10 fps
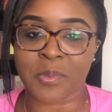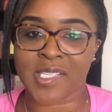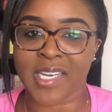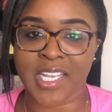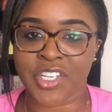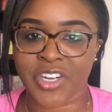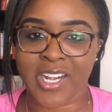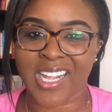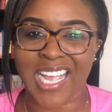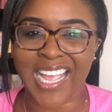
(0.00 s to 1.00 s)
He's a
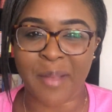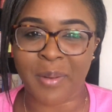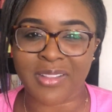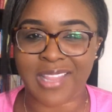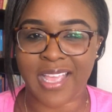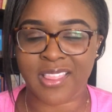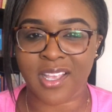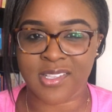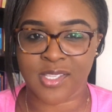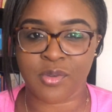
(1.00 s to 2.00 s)
Nigerian guy, about like
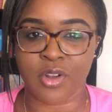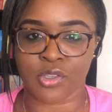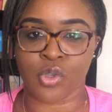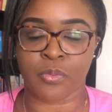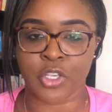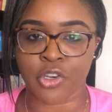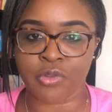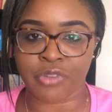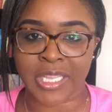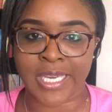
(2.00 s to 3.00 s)
thirty-three or so, but you
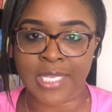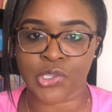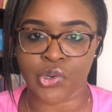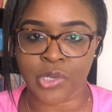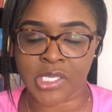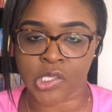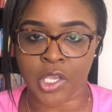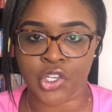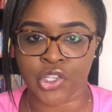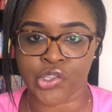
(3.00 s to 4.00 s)
don't really get to know his
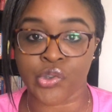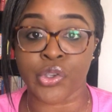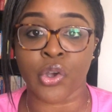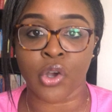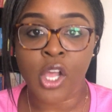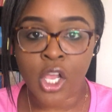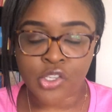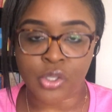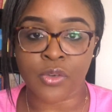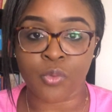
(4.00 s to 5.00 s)
age until you're
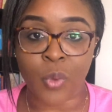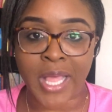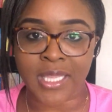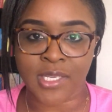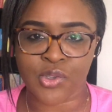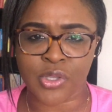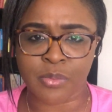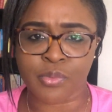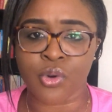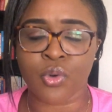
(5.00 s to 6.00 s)
sort of well into the
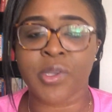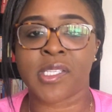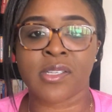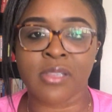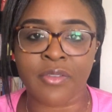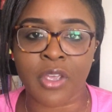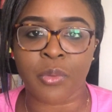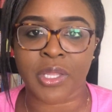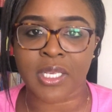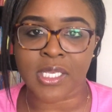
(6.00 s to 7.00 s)
book, who is still living
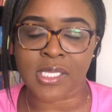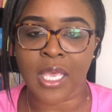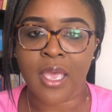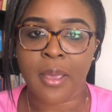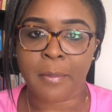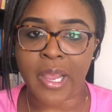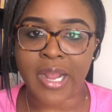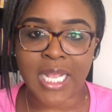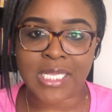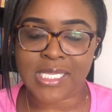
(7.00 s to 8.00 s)
with his
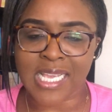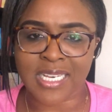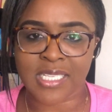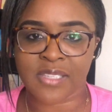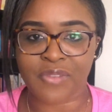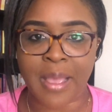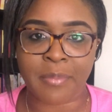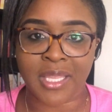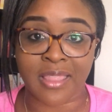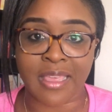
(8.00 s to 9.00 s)
parents and his
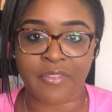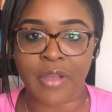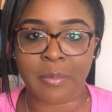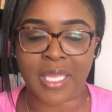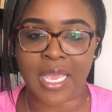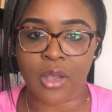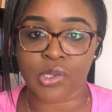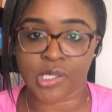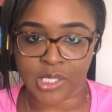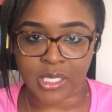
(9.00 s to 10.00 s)
family in their family
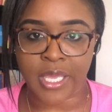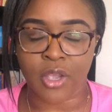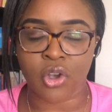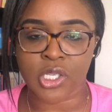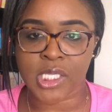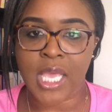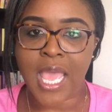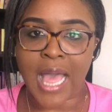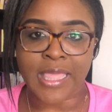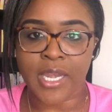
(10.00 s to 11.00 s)
house in Lagos.
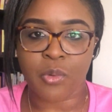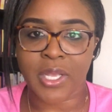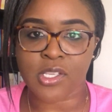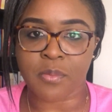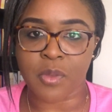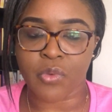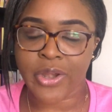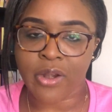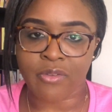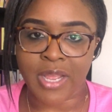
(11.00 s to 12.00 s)
And then he wakes up the
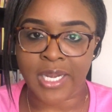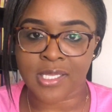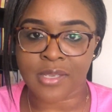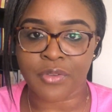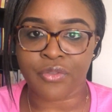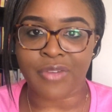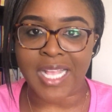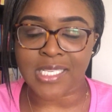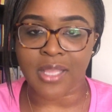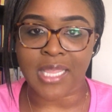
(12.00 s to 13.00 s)
morning of an interview,
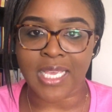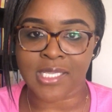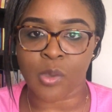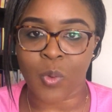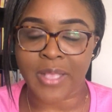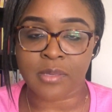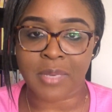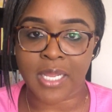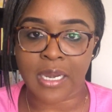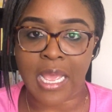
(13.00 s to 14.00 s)
finds out that he's a white
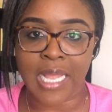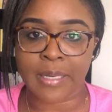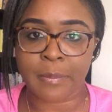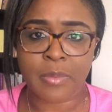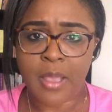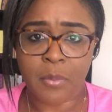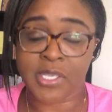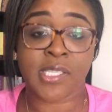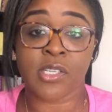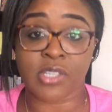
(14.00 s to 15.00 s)
man, and but
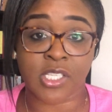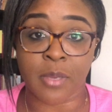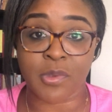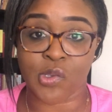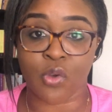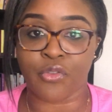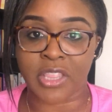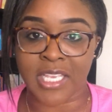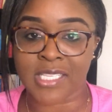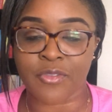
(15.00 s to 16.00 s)
he's still determined to go for
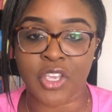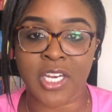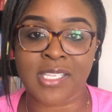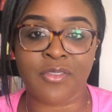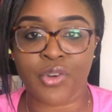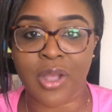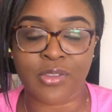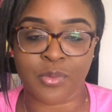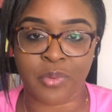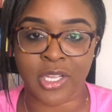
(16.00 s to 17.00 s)
the interview. He doesn't even know how
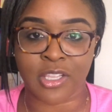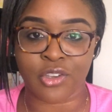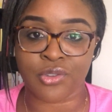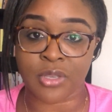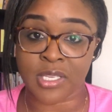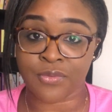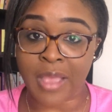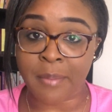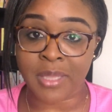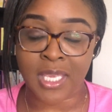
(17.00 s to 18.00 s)
to break the news to his
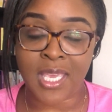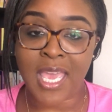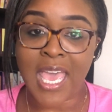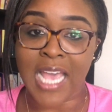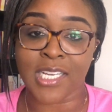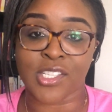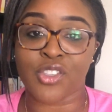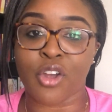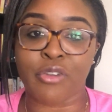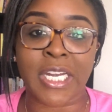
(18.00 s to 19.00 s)
family, and he's
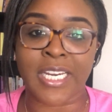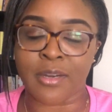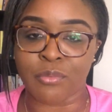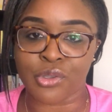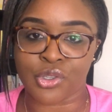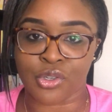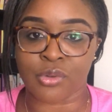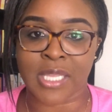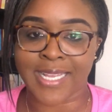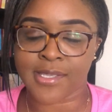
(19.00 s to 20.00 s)
not really in the mood to
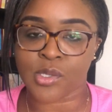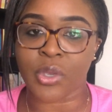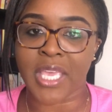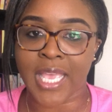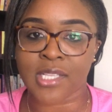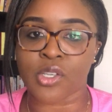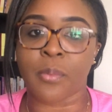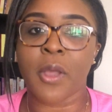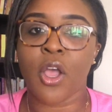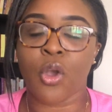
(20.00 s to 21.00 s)
do that. So he ends
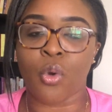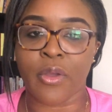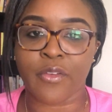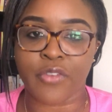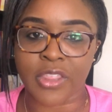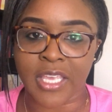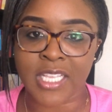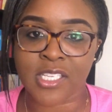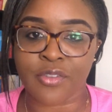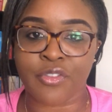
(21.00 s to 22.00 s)
up going for the
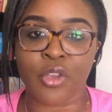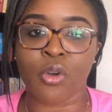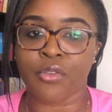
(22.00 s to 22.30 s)
interview.